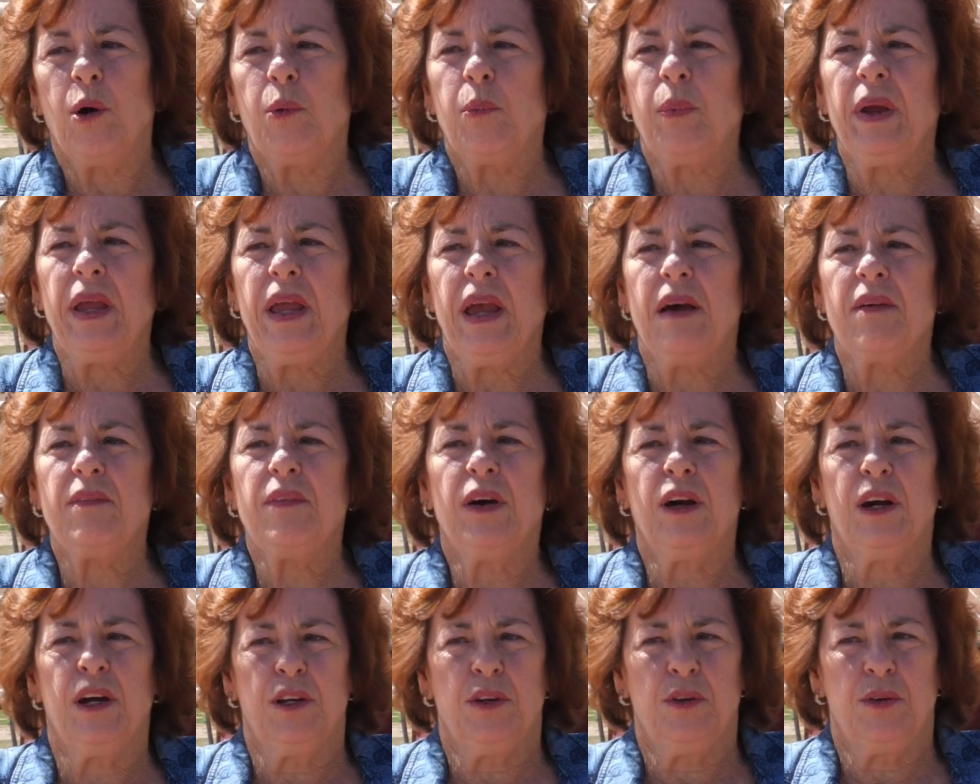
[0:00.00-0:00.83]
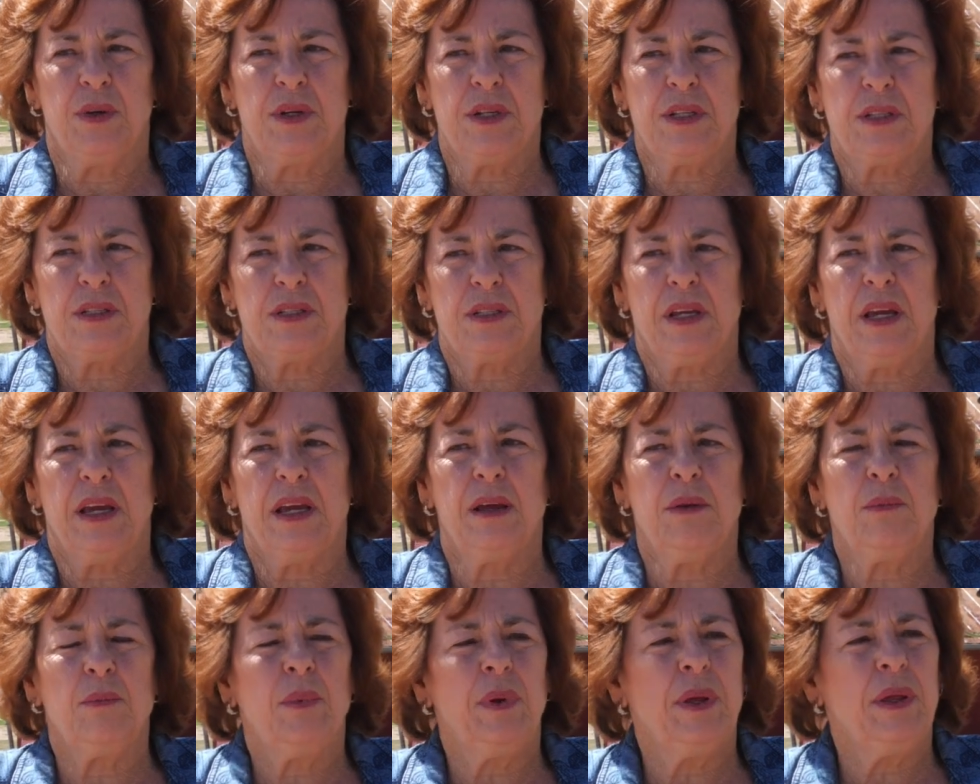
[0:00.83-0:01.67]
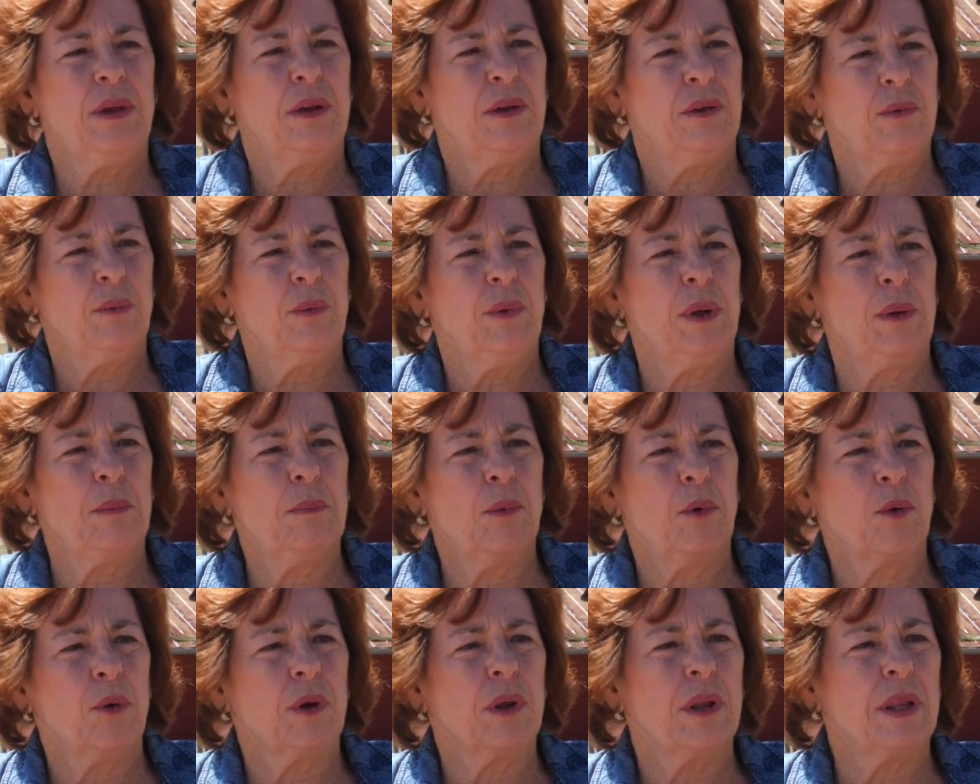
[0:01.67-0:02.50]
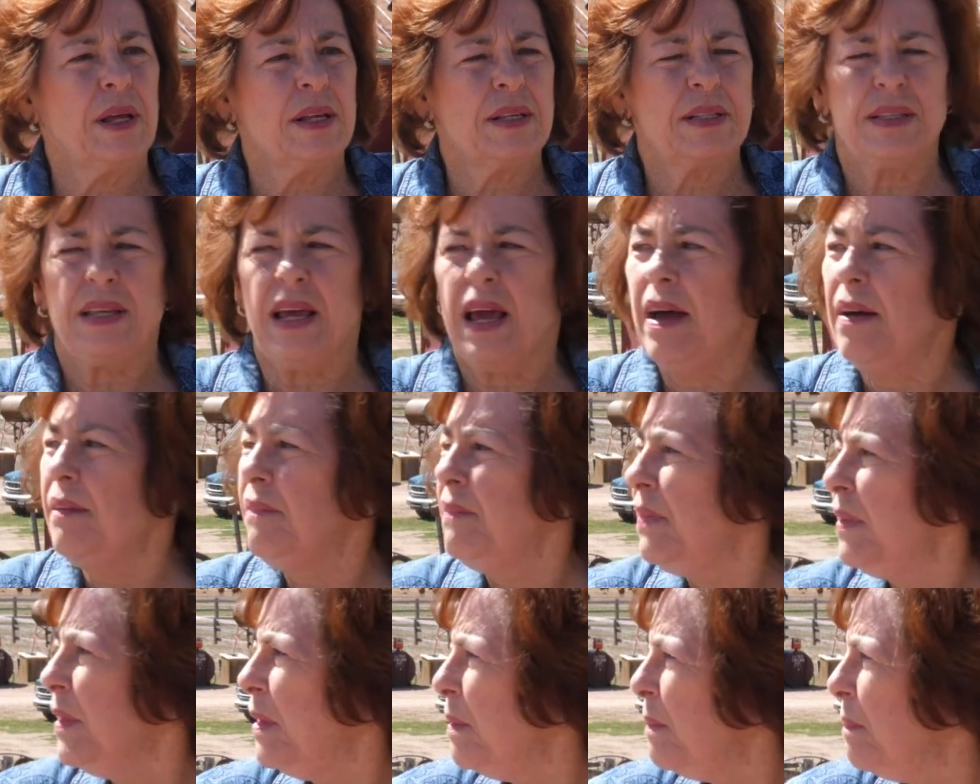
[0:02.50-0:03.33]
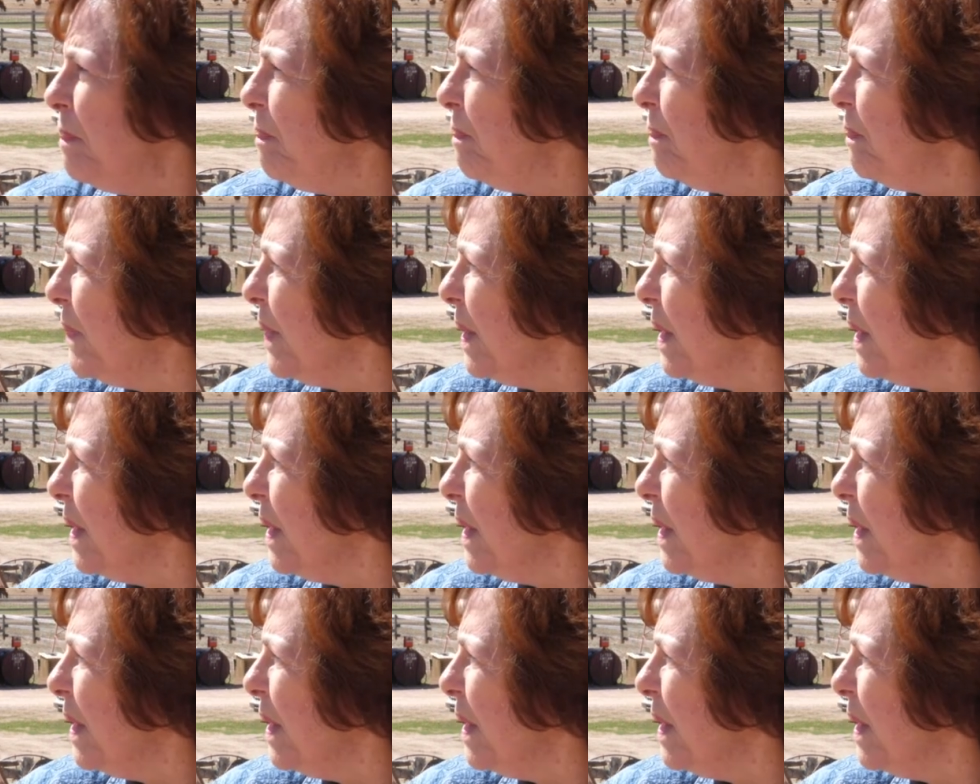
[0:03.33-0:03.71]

Well, we have hundreds, yeah. and we we more or less have them